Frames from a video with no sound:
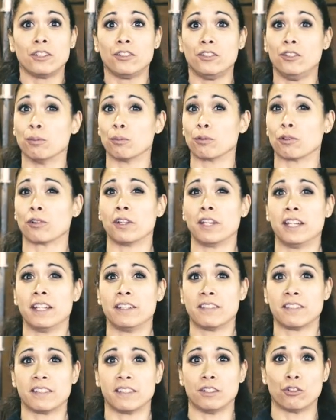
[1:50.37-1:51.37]
humeral
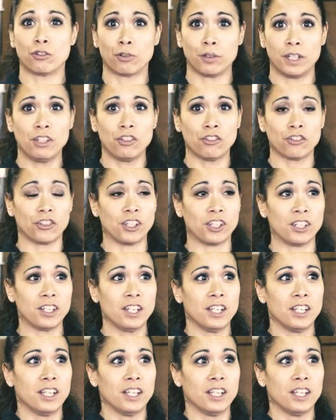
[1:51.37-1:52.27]
head centration,